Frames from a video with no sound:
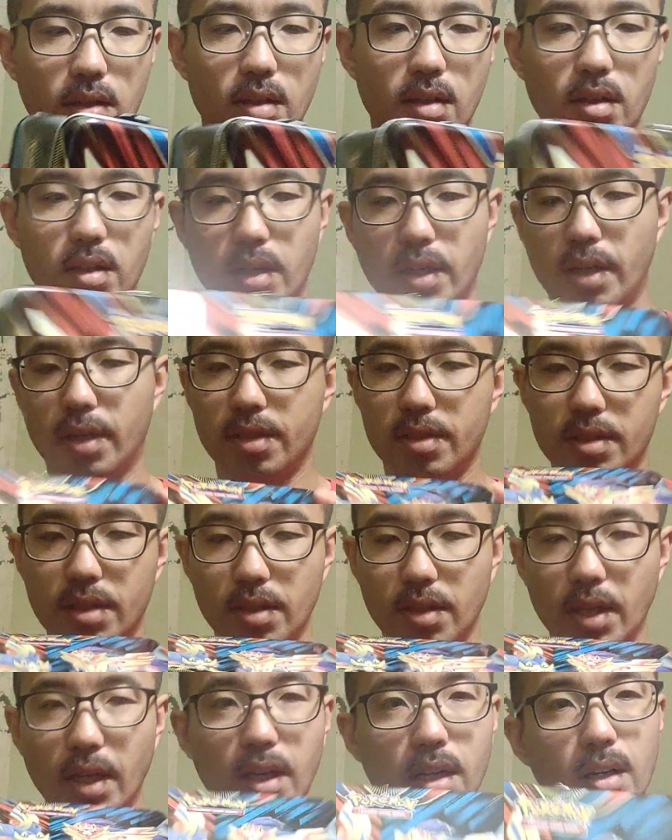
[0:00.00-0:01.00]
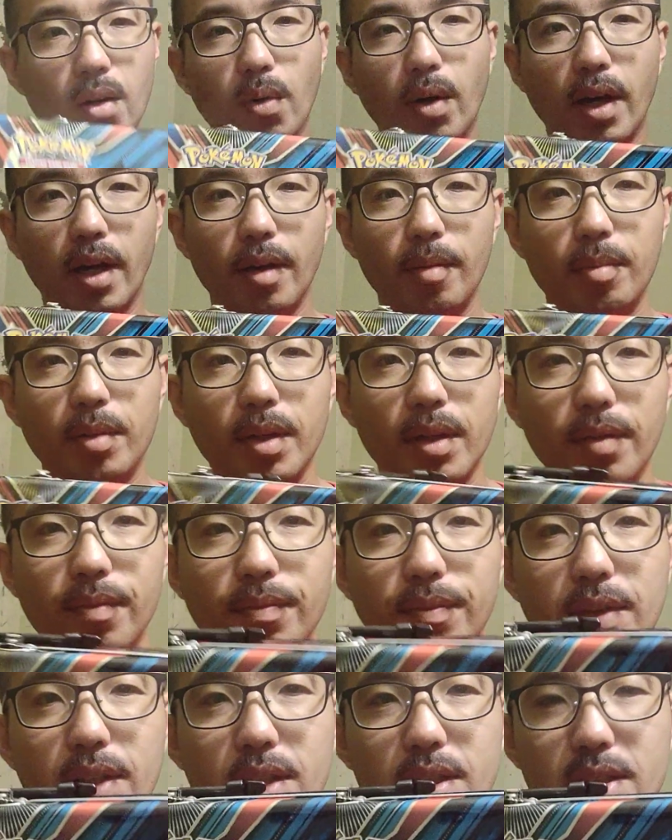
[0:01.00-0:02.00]
all right so i don't know why
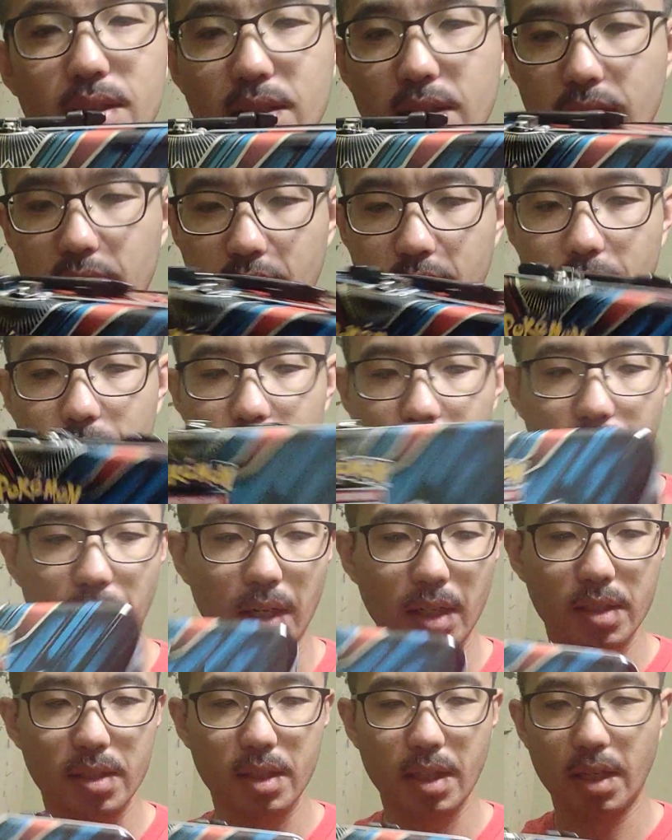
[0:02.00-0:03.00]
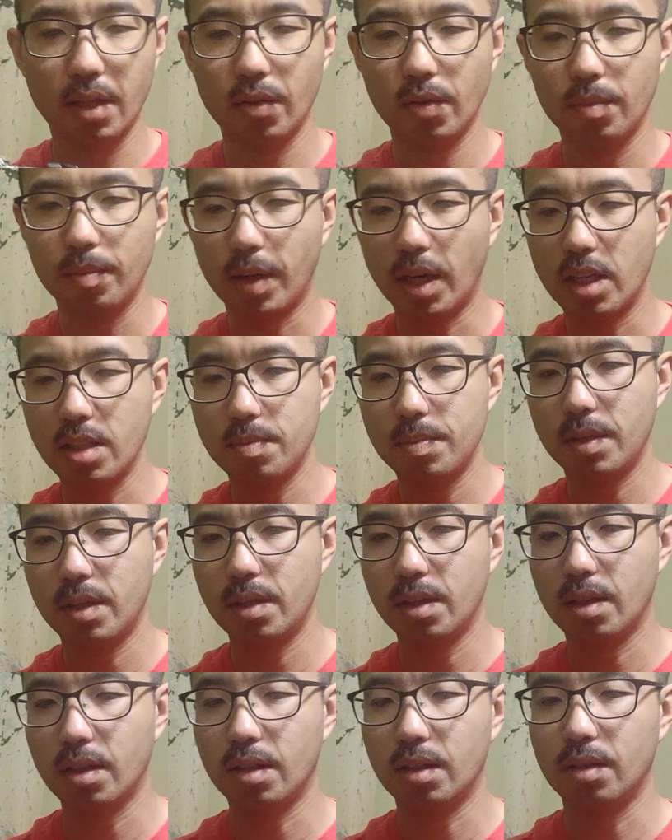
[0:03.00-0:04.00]
but this box kind of reminds
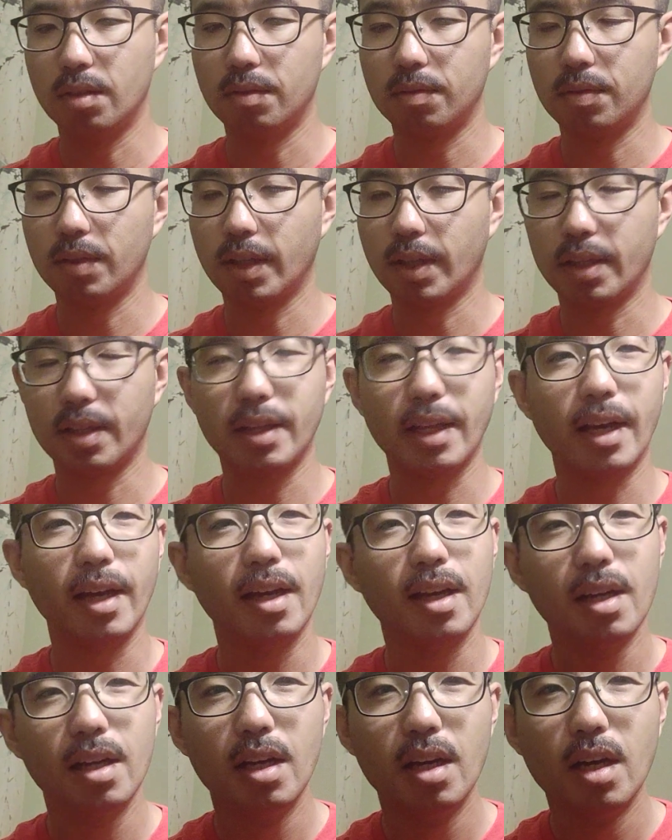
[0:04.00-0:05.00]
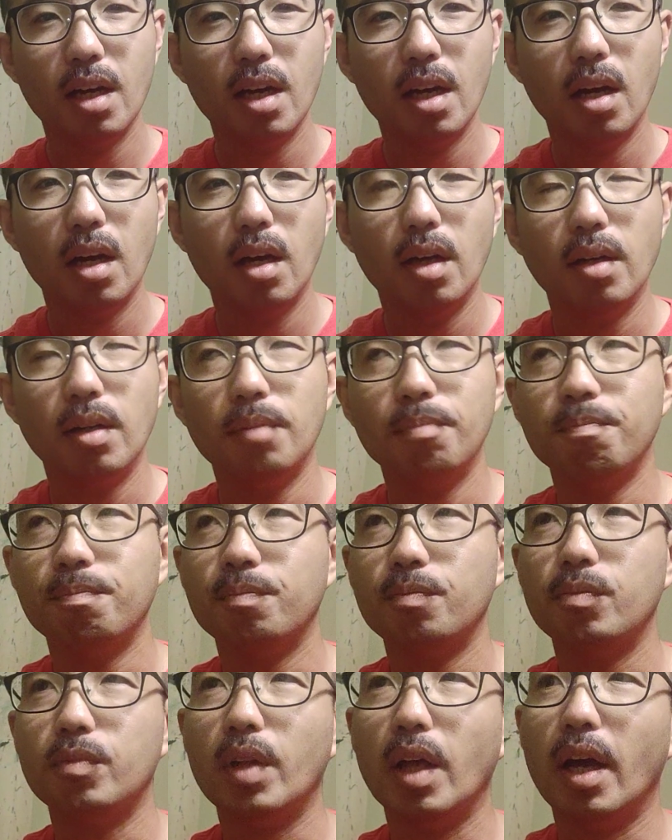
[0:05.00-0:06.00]
me of like that
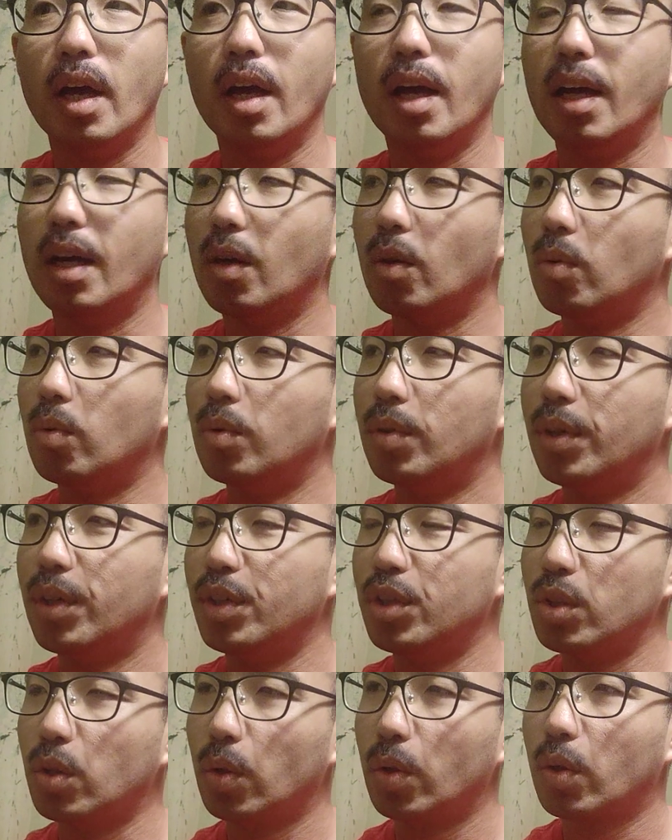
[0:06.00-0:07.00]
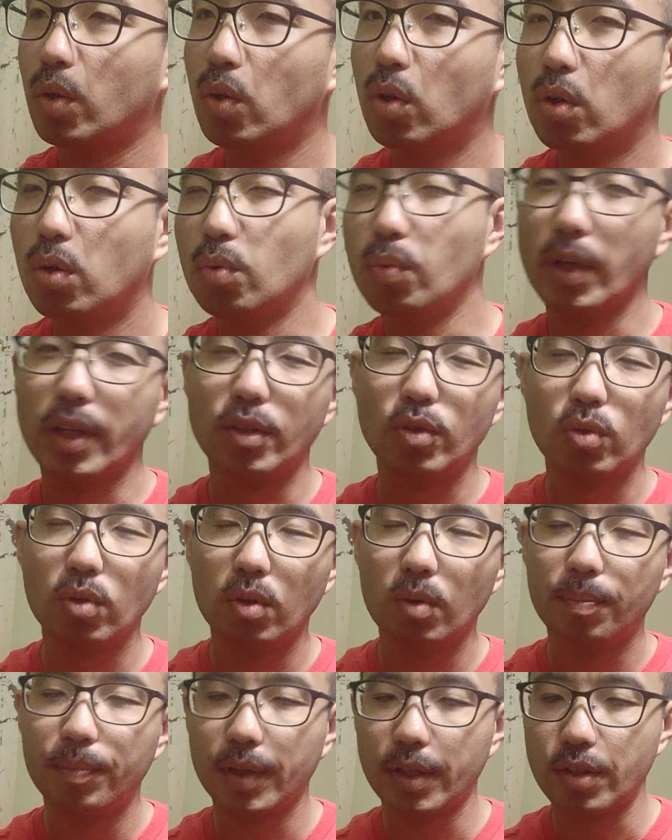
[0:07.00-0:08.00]
that historical
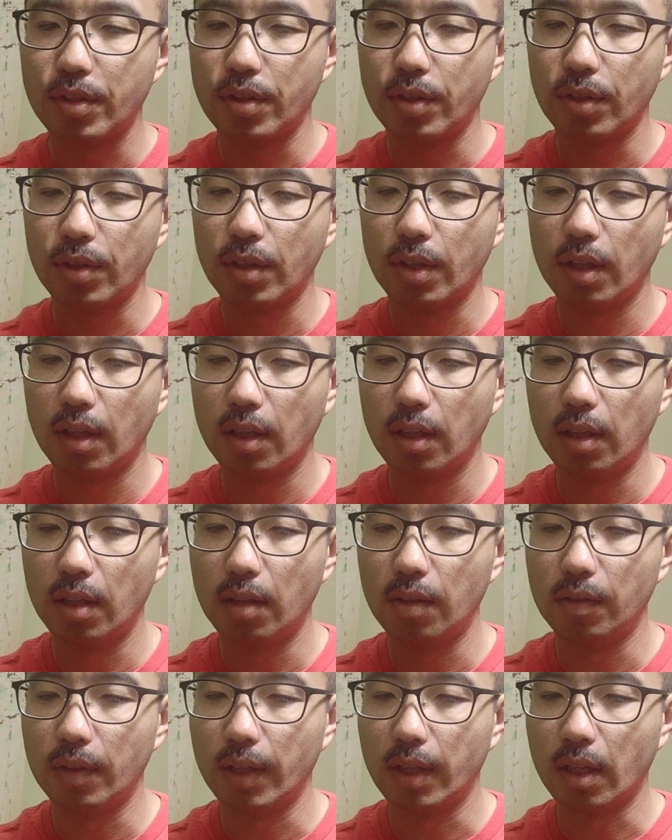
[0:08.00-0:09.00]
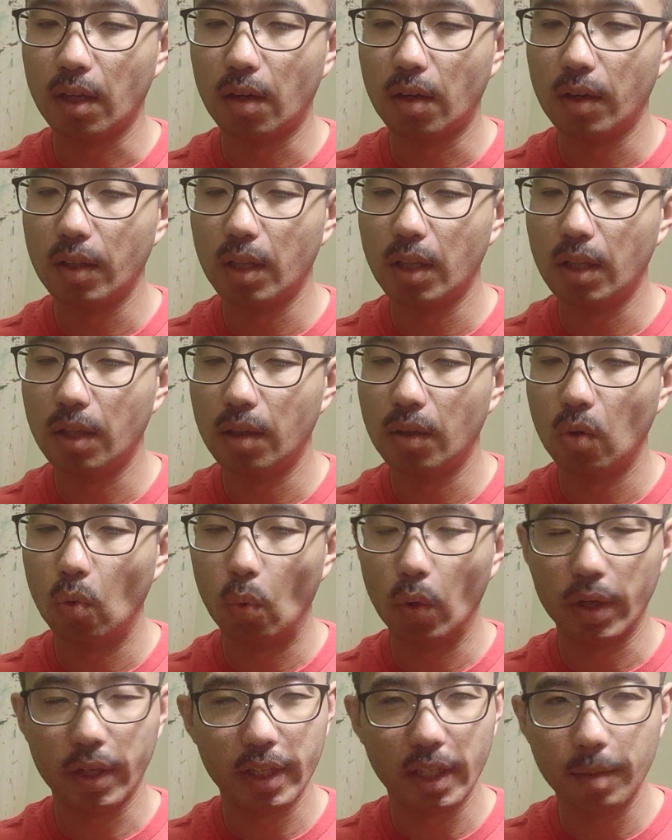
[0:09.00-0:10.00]
retro picture of like all the
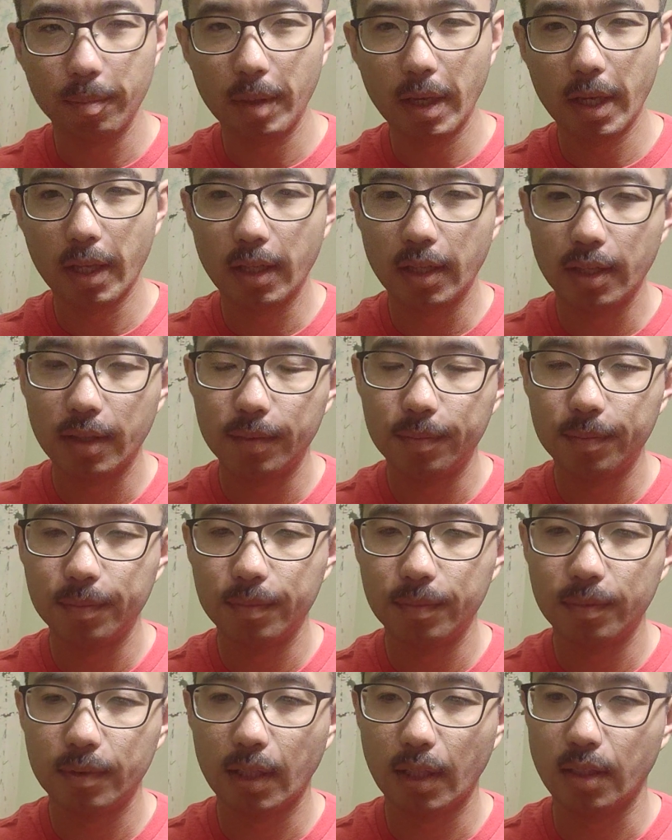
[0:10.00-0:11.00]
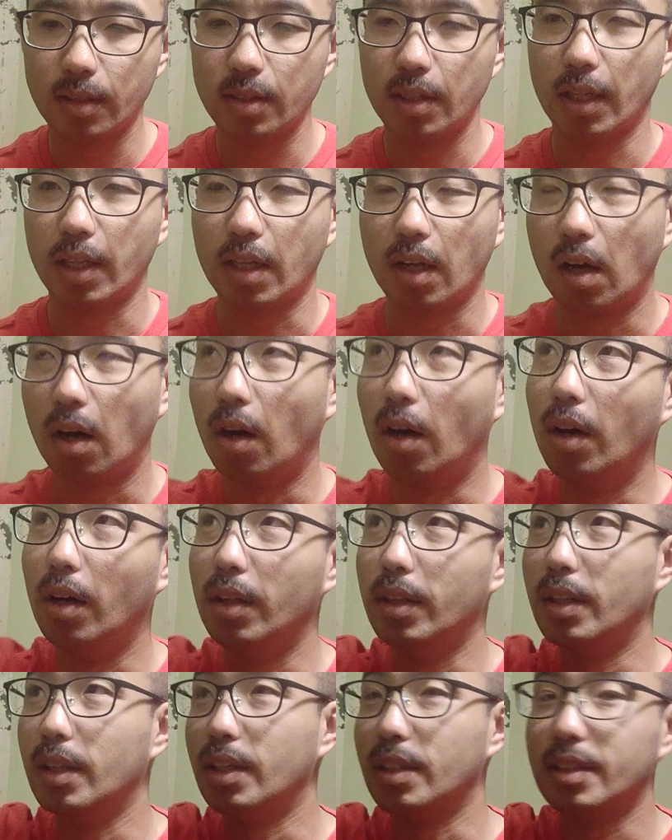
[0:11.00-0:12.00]
working men that's like
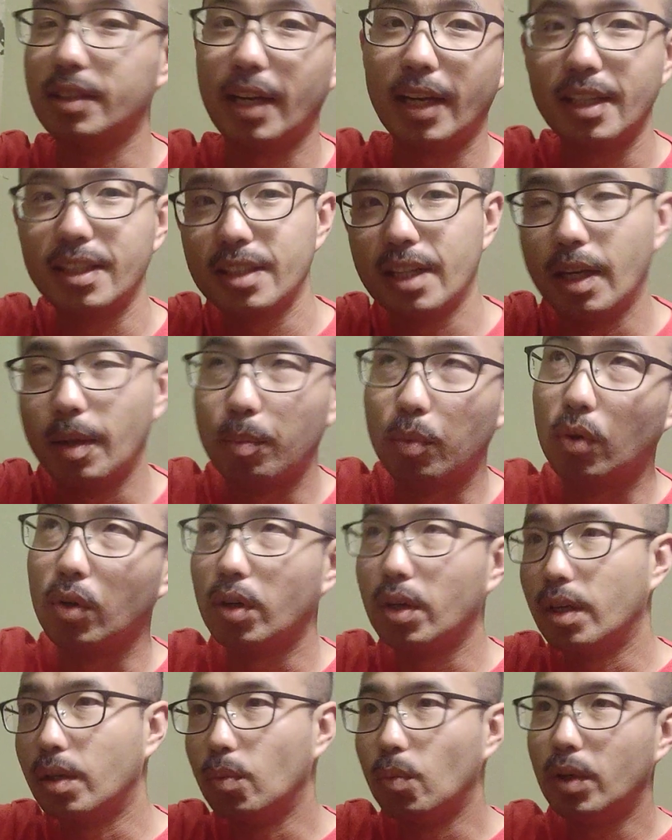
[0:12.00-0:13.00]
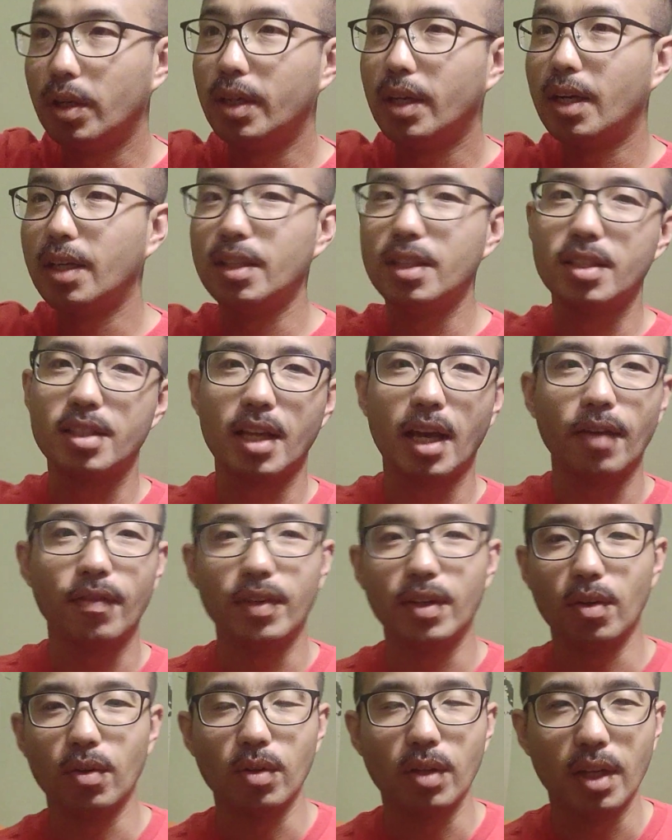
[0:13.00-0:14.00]
on the skyscraper and whatnot, just
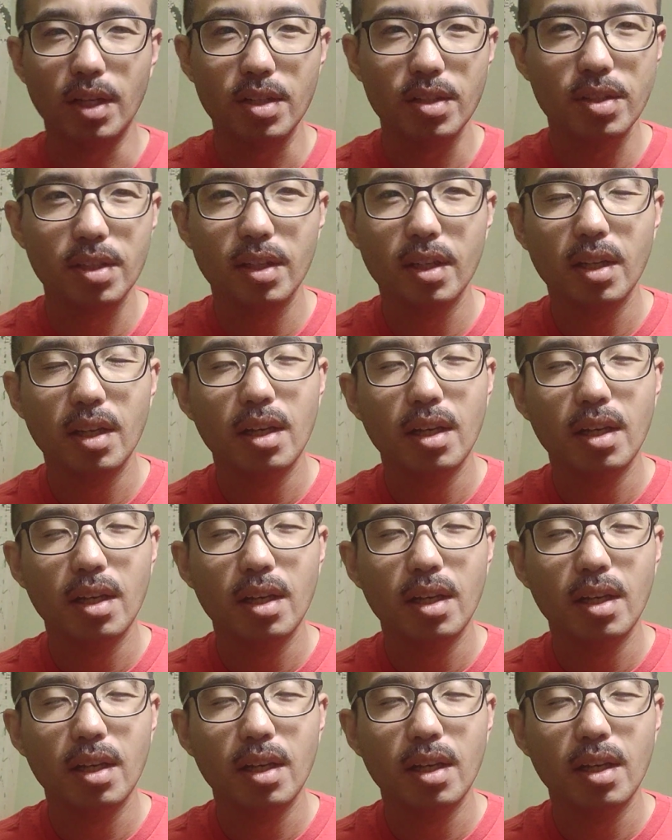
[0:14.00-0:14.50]
having their lunch.